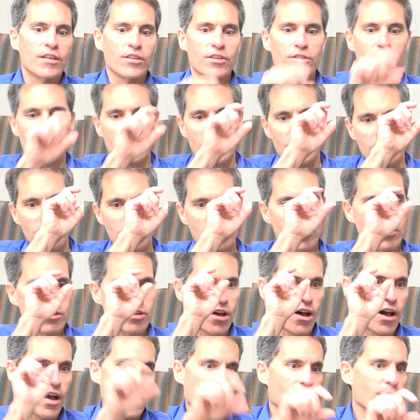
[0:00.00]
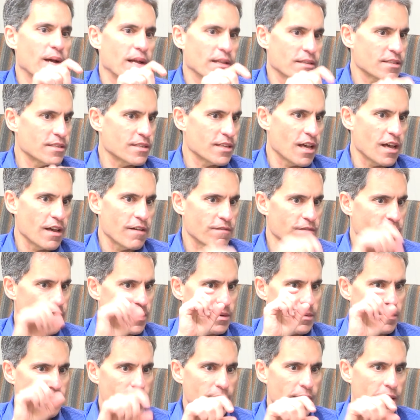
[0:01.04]
You can talk about stuff
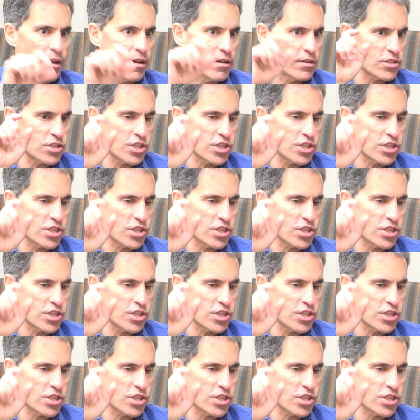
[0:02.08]
in mail,